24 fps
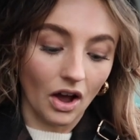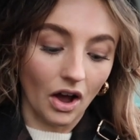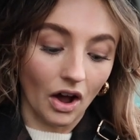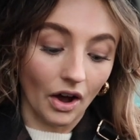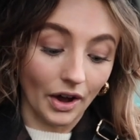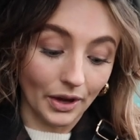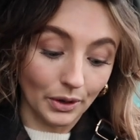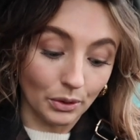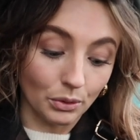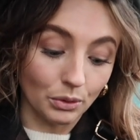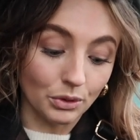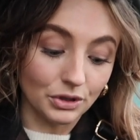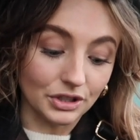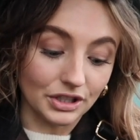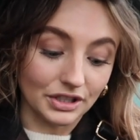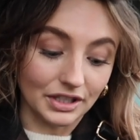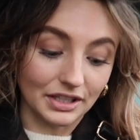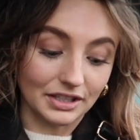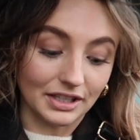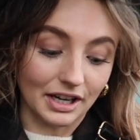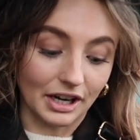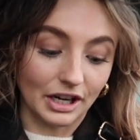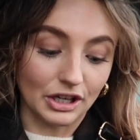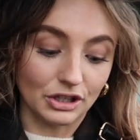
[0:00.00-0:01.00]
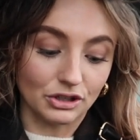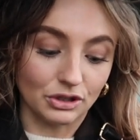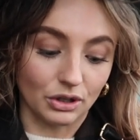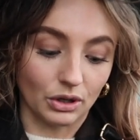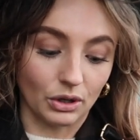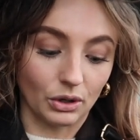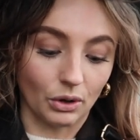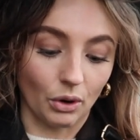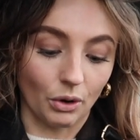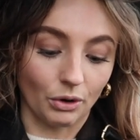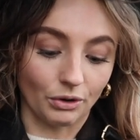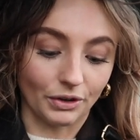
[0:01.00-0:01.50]
I ordered a Terry's
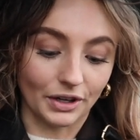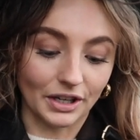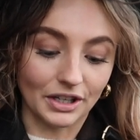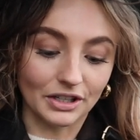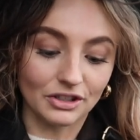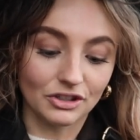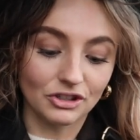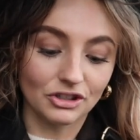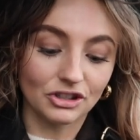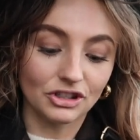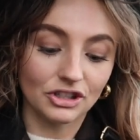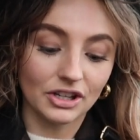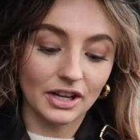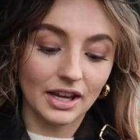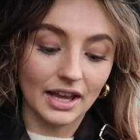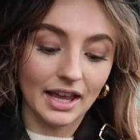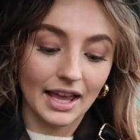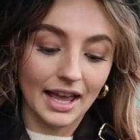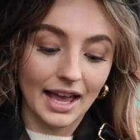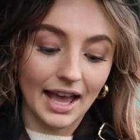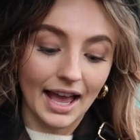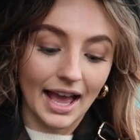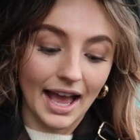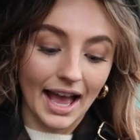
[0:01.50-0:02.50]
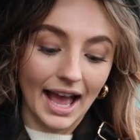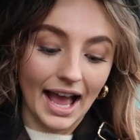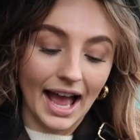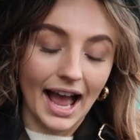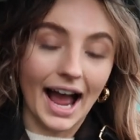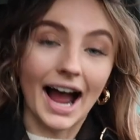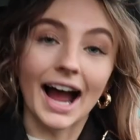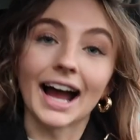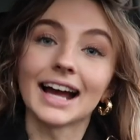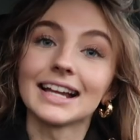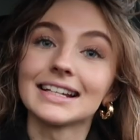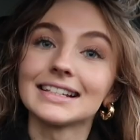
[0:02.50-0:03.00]
chocolate orange
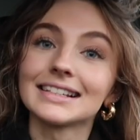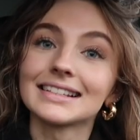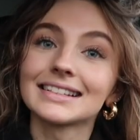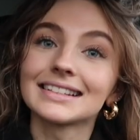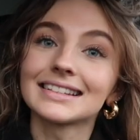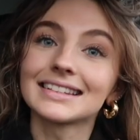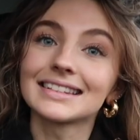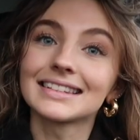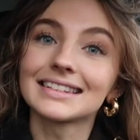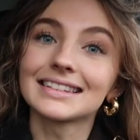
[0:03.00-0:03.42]
and